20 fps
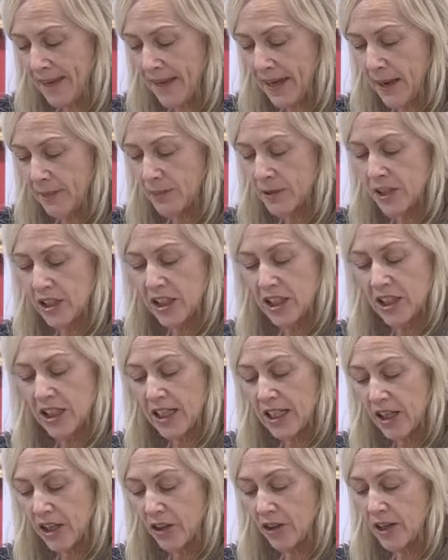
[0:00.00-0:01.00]
Captain
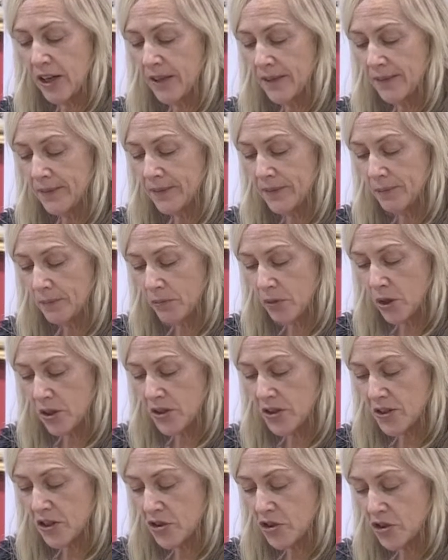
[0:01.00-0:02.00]
Lagira
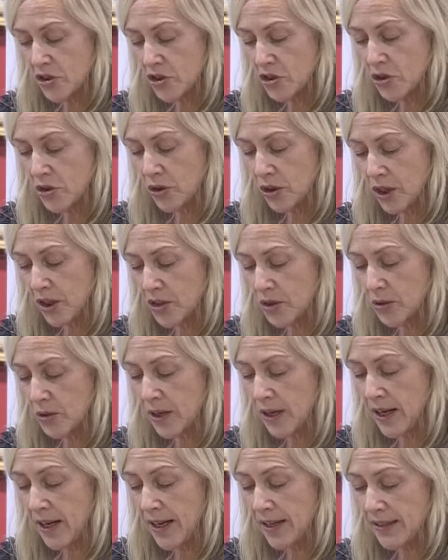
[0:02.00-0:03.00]
brought Sister Julia to
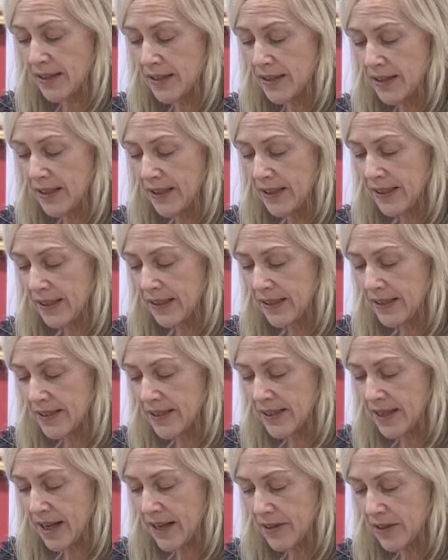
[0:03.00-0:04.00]
a hut and
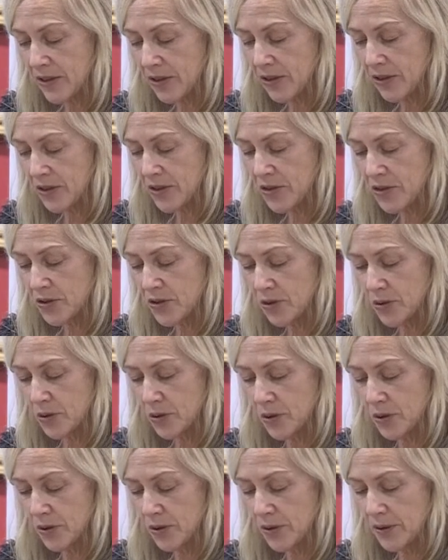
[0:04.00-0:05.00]
sat there on a
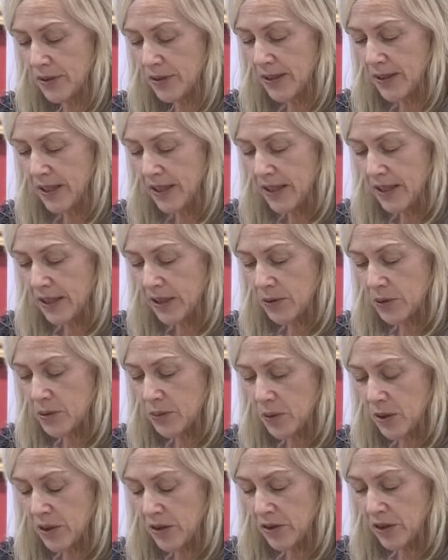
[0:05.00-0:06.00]
stool. There
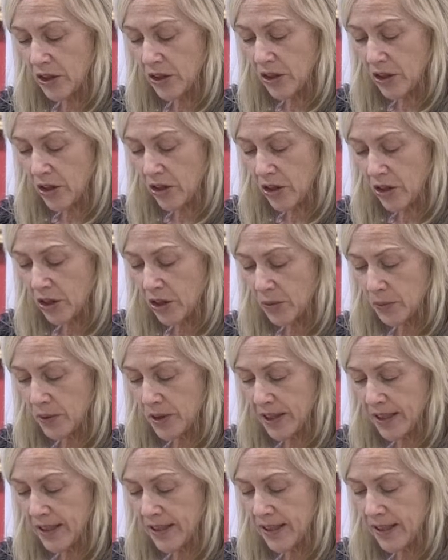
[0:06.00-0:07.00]
was one guard
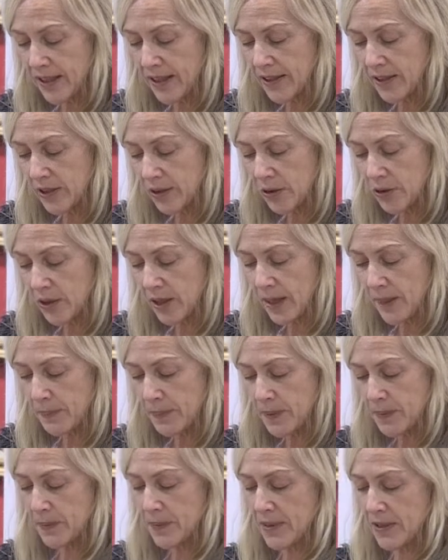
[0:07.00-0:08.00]
with a gun who
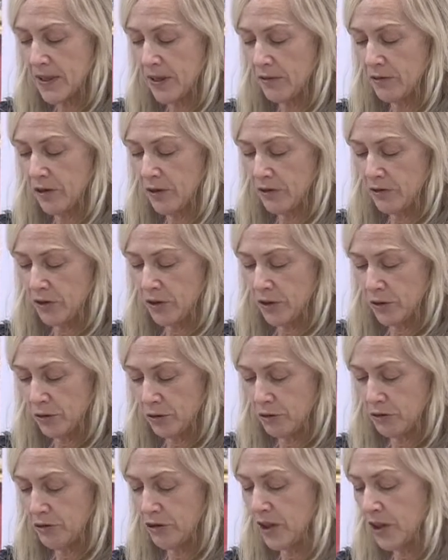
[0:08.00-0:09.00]
kept himself a few
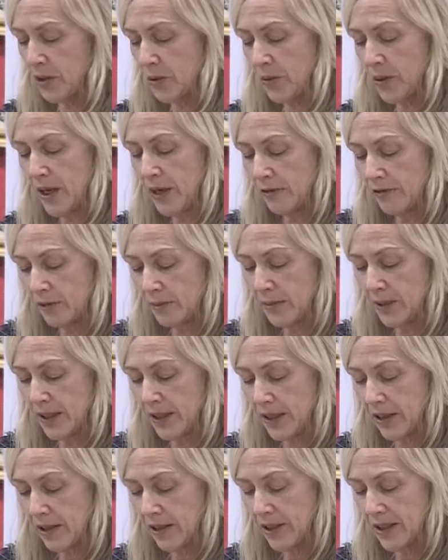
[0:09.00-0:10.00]
feet away from
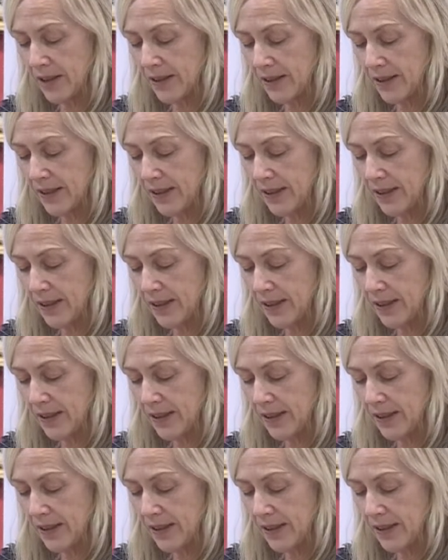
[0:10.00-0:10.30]
Lagira.